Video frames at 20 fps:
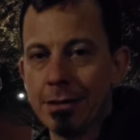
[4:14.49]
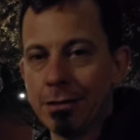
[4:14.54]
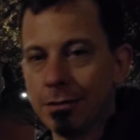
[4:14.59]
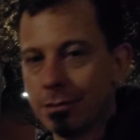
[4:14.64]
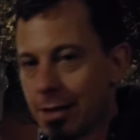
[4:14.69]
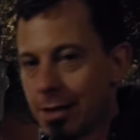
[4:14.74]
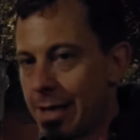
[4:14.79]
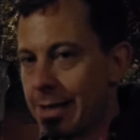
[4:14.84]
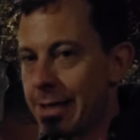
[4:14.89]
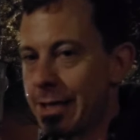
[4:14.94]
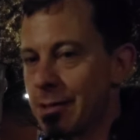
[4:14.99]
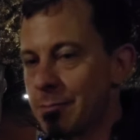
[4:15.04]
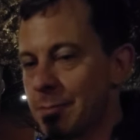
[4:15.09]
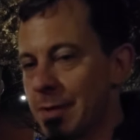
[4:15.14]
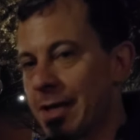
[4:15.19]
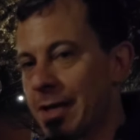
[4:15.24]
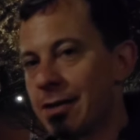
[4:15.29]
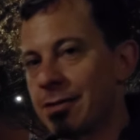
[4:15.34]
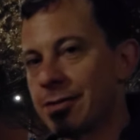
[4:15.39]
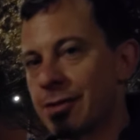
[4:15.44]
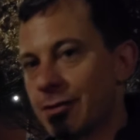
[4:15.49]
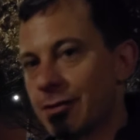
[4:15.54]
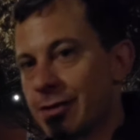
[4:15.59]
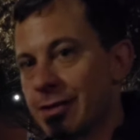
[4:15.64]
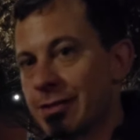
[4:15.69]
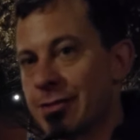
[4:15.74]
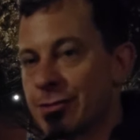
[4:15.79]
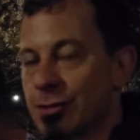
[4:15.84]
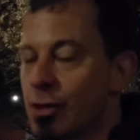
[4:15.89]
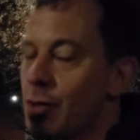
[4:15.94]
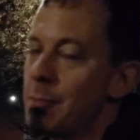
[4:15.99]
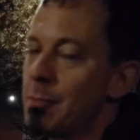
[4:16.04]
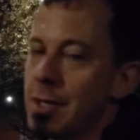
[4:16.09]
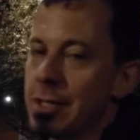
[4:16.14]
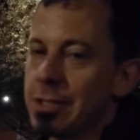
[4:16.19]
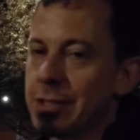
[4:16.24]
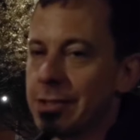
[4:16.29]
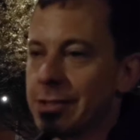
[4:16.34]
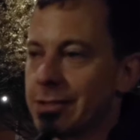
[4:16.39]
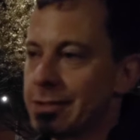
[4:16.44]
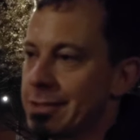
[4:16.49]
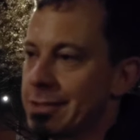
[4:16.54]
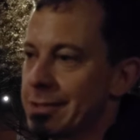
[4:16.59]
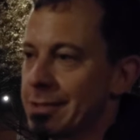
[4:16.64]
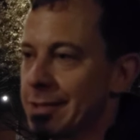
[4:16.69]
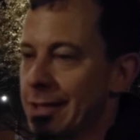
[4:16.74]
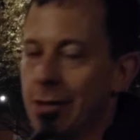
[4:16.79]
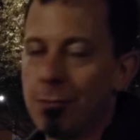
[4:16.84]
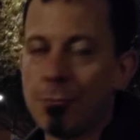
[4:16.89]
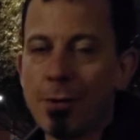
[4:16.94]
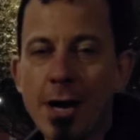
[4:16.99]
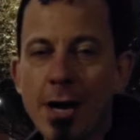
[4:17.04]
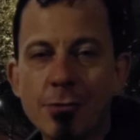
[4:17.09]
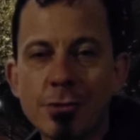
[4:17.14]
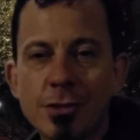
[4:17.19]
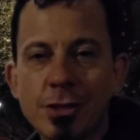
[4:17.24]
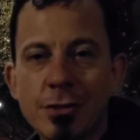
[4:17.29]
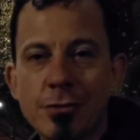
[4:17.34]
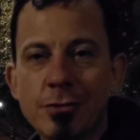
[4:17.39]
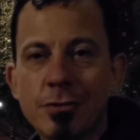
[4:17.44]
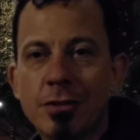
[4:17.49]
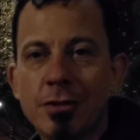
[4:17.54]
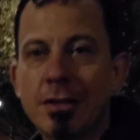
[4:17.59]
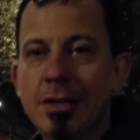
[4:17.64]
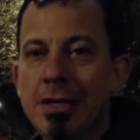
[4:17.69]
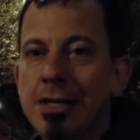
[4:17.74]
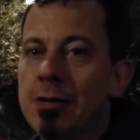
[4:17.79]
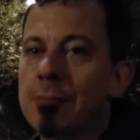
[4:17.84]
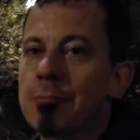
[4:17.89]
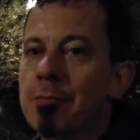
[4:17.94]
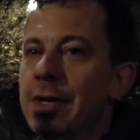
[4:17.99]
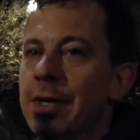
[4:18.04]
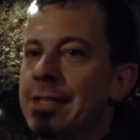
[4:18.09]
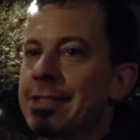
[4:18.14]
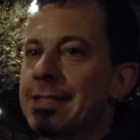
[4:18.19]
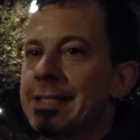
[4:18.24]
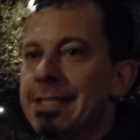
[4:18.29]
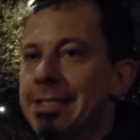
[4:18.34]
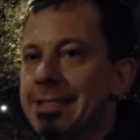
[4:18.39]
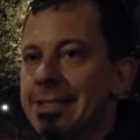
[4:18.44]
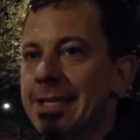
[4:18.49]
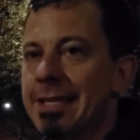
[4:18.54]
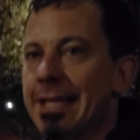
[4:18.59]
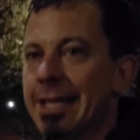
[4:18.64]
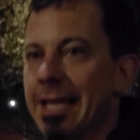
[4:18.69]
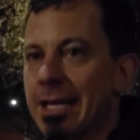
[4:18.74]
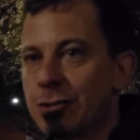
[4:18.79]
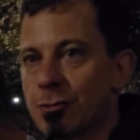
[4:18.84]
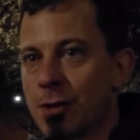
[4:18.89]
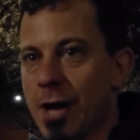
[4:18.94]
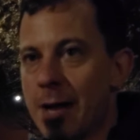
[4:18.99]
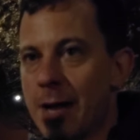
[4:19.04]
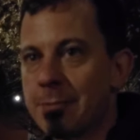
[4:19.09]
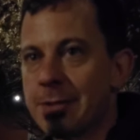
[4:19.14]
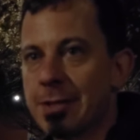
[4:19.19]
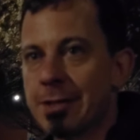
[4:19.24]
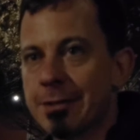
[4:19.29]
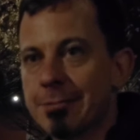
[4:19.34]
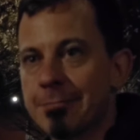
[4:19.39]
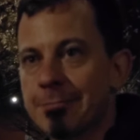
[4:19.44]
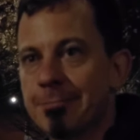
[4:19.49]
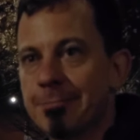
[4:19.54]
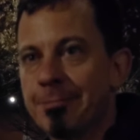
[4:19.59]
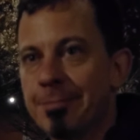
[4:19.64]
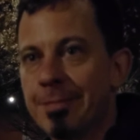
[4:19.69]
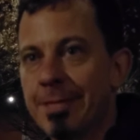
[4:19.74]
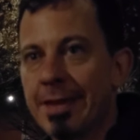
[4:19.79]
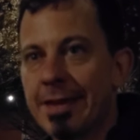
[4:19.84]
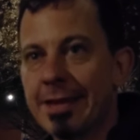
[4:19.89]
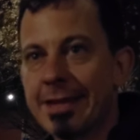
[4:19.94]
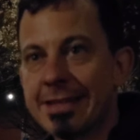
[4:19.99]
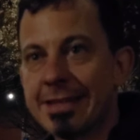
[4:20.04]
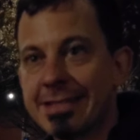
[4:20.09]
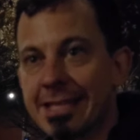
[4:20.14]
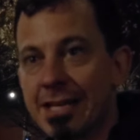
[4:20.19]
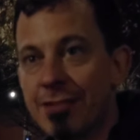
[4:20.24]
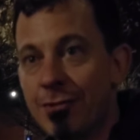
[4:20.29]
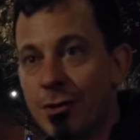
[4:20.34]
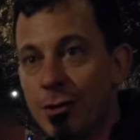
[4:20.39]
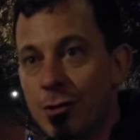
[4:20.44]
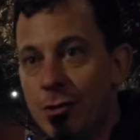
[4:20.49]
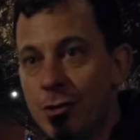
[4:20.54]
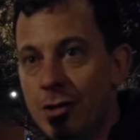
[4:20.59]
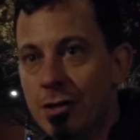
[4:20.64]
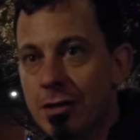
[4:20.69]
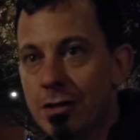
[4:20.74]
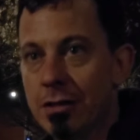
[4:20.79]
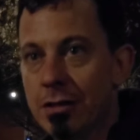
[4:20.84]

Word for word: You oh, like you love it because there is so much around you, but it's. What about the seafood too? The seafood? Yeah,